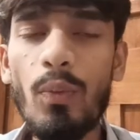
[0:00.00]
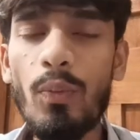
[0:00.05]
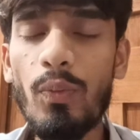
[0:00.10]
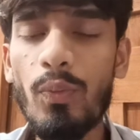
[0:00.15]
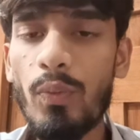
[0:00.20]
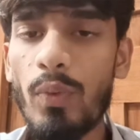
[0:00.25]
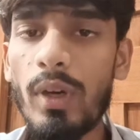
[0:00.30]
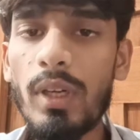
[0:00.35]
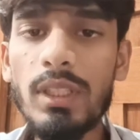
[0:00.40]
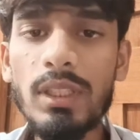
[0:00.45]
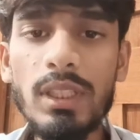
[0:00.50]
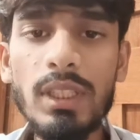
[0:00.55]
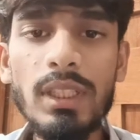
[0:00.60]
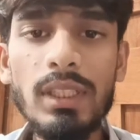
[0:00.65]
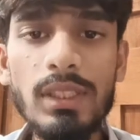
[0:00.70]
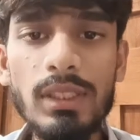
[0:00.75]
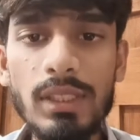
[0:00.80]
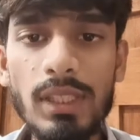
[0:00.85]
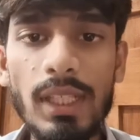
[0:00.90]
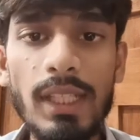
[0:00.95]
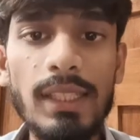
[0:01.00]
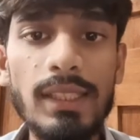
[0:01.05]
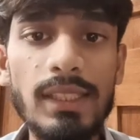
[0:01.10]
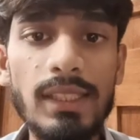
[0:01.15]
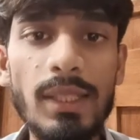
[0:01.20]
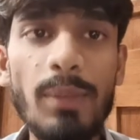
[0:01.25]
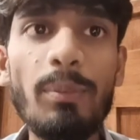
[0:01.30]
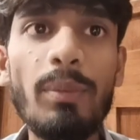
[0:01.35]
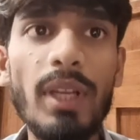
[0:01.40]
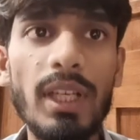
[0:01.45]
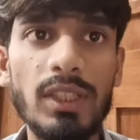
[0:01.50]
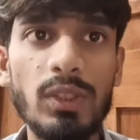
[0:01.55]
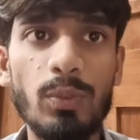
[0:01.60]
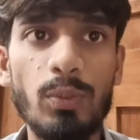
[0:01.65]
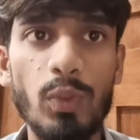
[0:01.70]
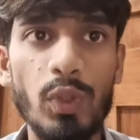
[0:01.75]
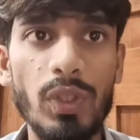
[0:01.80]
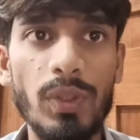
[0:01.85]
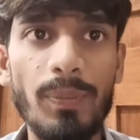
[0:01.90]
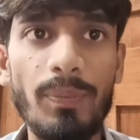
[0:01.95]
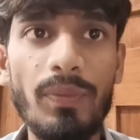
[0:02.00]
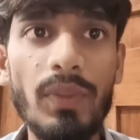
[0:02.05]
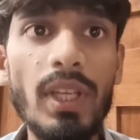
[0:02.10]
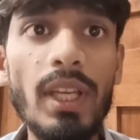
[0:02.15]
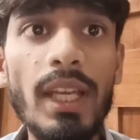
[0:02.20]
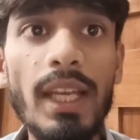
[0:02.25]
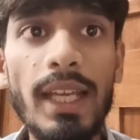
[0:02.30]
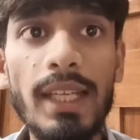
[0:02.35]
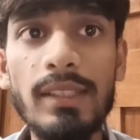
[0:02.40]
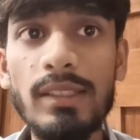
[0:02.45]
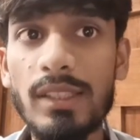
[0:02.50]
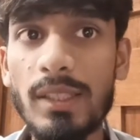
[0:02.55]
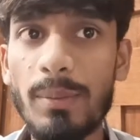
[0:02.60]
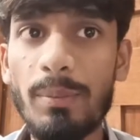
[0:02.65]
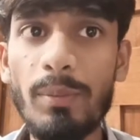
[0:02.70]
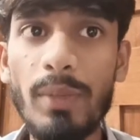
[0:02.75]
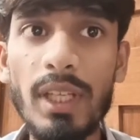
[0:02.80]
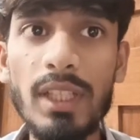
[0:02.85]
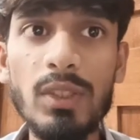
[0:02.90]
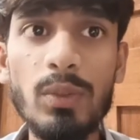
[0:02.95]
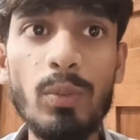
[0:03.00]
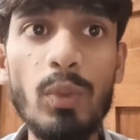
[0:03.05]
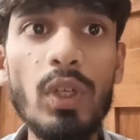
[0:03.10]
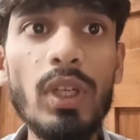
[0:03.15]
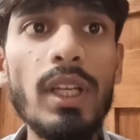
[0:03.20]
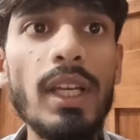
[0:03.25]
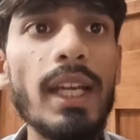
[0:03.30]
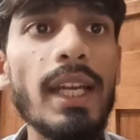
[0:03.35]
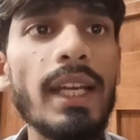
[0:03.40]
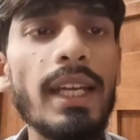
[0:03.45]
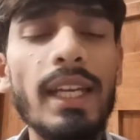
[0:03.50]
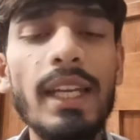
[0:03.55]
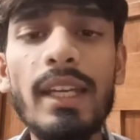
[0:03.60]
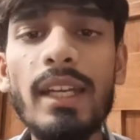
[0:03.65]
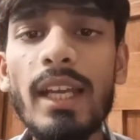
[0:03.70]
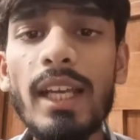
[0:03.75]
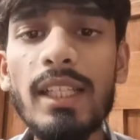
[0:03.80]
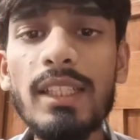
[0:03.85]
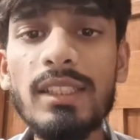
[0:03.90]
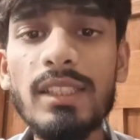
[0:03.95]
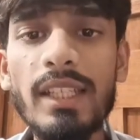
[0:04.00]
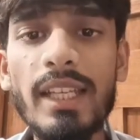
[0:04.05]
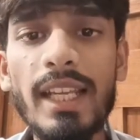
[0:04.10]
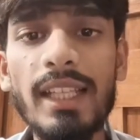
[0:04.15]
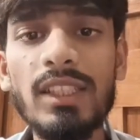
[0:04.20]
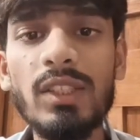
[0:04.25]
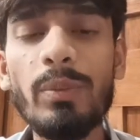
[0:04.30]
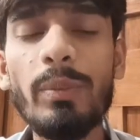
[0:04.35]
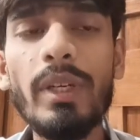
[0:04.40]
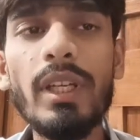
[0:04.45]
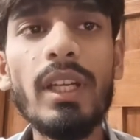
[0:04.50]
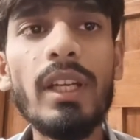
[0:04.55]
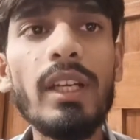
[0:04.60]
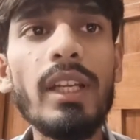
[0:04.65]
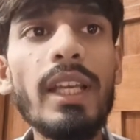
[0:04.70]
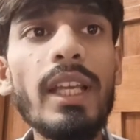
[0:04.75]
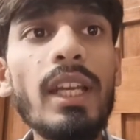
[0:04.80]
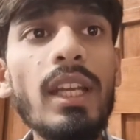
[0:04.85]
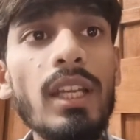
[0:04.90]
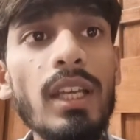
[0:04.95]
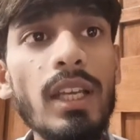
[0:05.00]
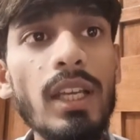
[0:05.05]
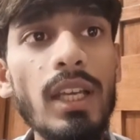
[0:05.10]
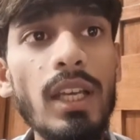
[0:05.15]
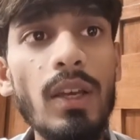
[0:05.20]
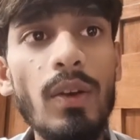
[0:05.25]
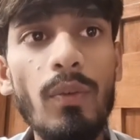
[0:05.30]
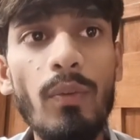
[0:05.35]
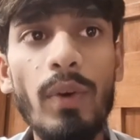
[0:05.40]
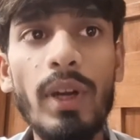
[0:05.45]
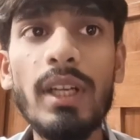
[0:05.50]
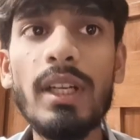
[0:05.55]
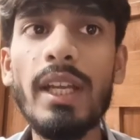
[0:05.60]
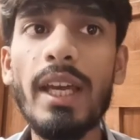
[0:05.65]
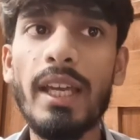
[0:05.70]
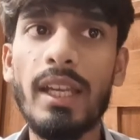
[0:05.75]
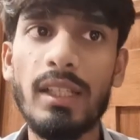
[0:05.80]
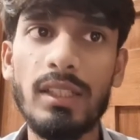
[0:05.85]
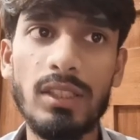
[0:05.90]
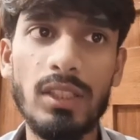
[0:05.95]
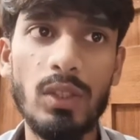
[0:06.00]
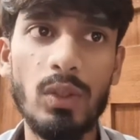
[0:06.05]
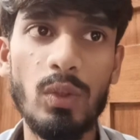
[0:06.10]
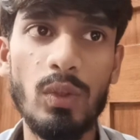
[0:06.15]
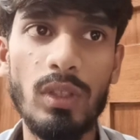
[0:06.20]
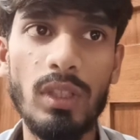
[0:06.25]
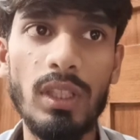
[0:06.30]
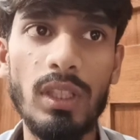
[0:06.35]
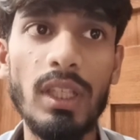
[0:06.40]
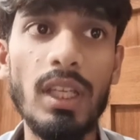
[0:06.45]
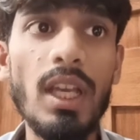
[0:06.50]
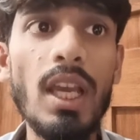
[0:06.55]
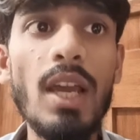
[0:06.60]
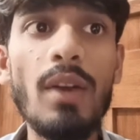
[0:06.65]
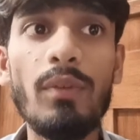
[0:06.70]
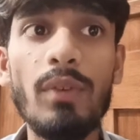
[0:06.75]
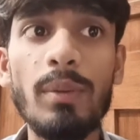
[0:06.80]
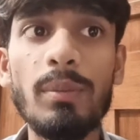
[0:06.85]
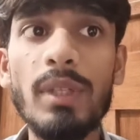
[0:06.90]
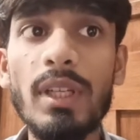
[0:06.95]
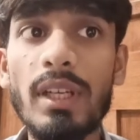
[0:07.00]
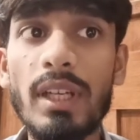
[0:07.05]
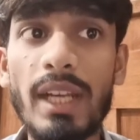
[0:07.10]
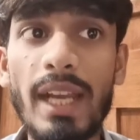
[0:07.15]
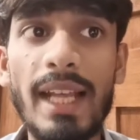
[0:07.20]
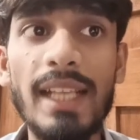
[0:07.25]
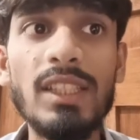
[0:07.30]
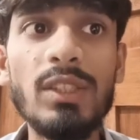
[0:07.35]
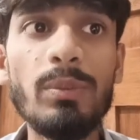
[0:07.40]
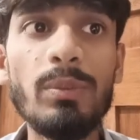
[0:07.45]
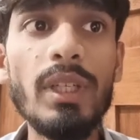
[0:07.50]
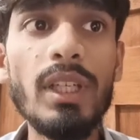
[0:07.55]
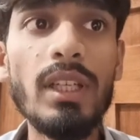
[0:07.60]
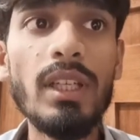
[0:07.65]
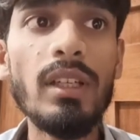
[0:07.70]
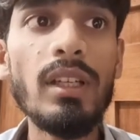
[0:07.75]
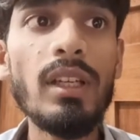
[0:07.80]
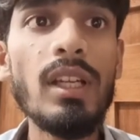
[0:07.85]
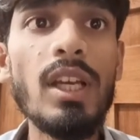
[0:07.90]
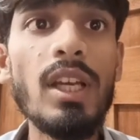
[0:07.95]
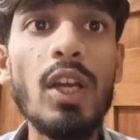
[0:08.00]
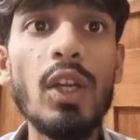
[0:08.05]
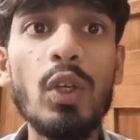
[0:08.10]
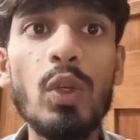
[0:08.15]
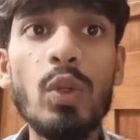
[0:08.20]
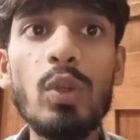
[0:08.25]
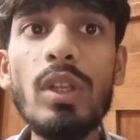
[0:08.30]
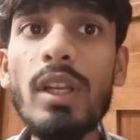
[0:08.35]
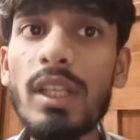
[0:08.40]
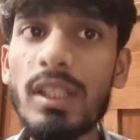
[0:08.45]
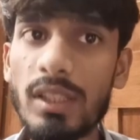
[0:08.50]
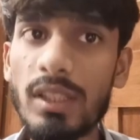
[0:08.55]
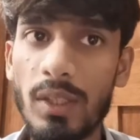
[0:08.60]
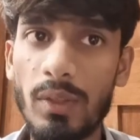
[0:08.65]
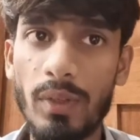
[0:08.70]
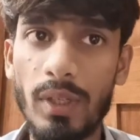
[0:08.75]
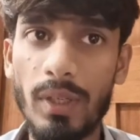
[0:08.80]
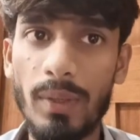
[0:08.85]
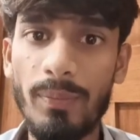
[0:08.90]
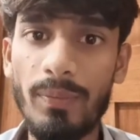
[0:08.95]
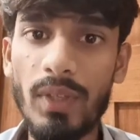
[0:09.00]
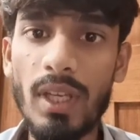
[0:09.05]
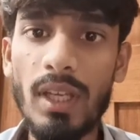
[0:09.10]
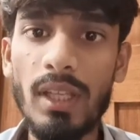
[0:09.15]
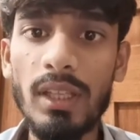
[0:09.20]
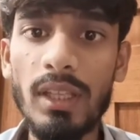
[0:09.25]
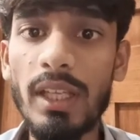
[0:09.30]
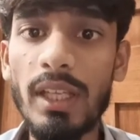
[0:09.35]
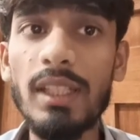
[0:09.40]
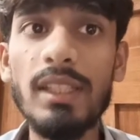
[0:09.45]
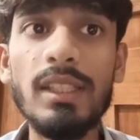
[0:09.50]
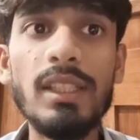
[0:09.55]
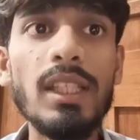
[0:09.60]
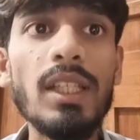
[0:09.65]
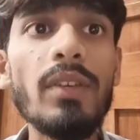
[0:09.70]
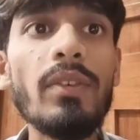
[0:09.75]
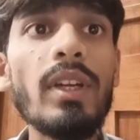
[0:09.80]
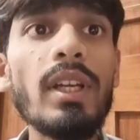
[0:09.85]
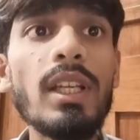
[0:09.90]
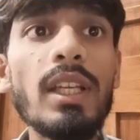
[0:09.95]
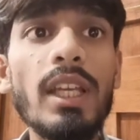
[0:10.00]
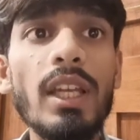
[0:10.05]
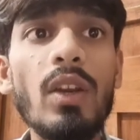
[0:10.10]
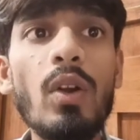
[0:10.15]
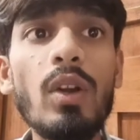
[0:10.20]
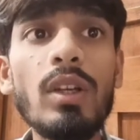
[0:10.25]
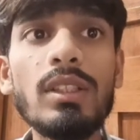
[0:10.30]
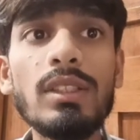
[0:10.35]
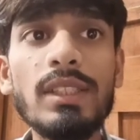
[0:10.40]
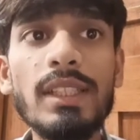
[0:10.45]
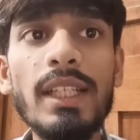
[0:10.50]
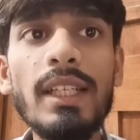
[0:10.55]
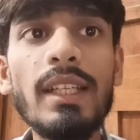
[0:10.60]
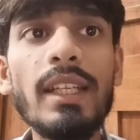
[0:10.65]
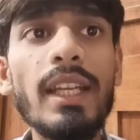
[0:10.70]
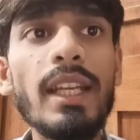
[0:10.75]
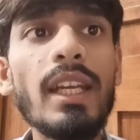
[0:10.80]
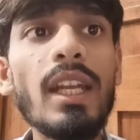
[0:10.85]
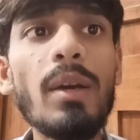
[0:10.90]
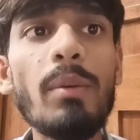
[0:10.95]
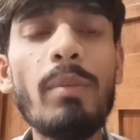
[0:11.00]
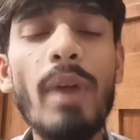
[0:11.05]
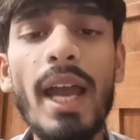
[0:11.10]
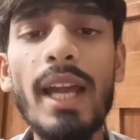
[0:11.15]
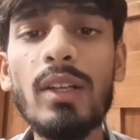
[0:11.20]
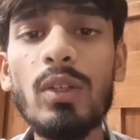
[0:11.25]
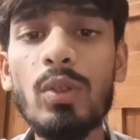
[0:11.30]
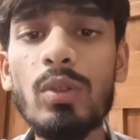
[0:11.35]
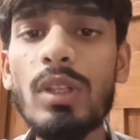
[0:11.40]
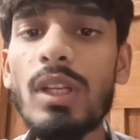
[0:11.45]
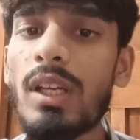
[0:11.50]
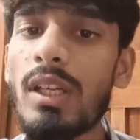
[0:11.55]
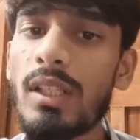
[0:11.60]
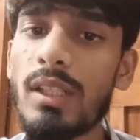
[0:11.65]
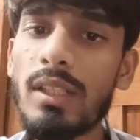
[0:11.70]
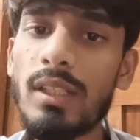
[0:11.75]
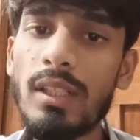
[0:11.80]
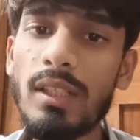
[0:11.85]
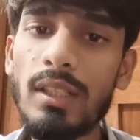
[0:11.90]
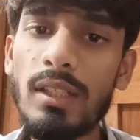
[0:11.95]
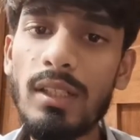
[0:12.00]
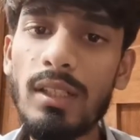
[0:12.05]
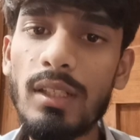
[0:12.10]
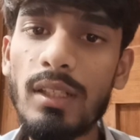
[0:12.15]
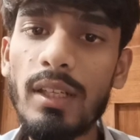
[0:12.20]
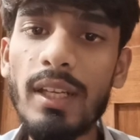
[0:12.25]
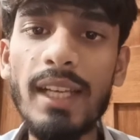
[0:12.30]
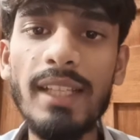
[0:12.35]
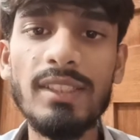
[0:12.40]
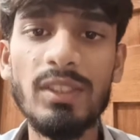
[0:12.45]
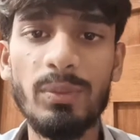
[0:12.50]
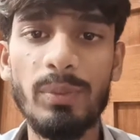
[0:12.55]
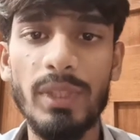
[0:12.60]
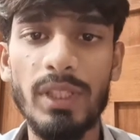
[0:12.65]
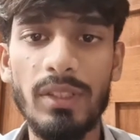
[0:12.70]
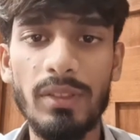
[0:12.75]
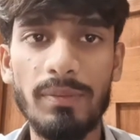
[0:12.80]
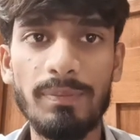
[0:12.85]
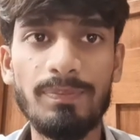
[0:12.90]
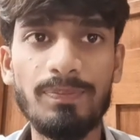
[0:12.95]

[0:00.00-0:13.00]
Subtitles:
First is simplex mode. In simplex mode, data is transmitted in one direction only, from the transmitter to the receiver. The receiver cannot send data back to the transmitter.